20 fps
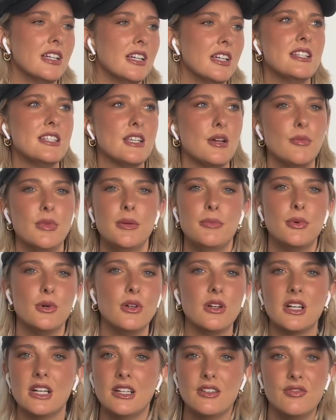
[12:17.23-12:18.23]
Some people
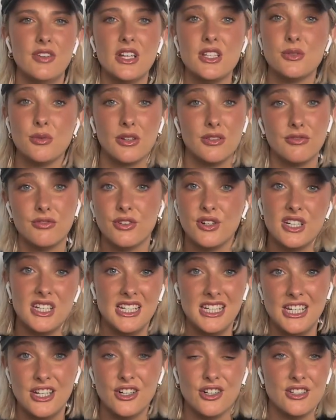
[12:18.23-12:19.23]
are in phase 1 for
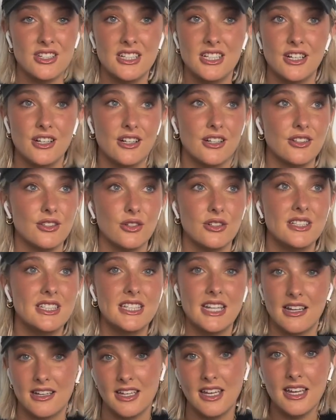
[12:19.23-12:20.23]
years and years or
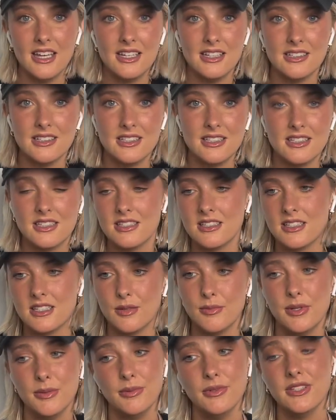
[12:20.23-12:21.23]
decades. Some
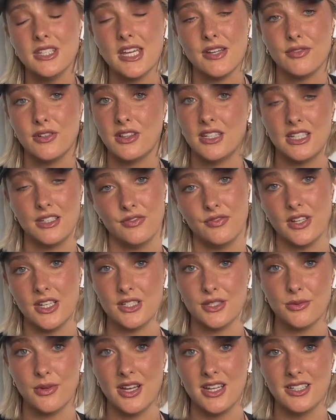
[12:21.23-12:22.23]
people never leave
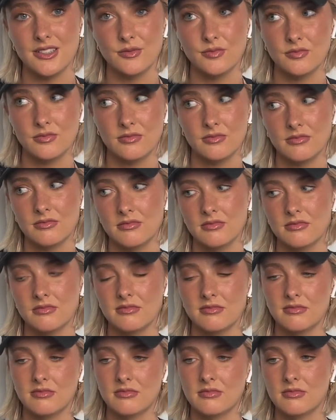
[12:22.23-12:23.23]
phase 1. It
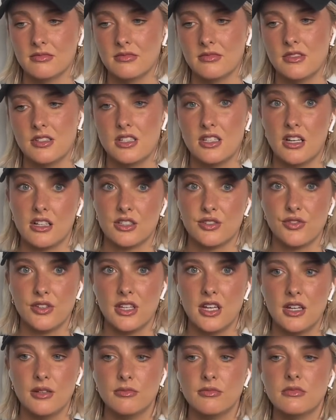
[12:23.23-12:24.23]
sucks for
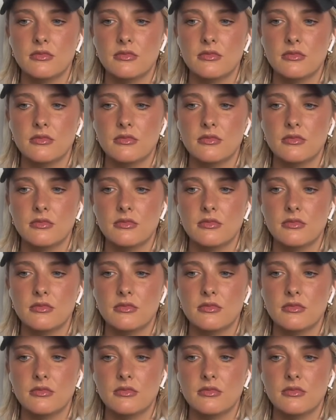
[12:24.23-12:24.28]
them.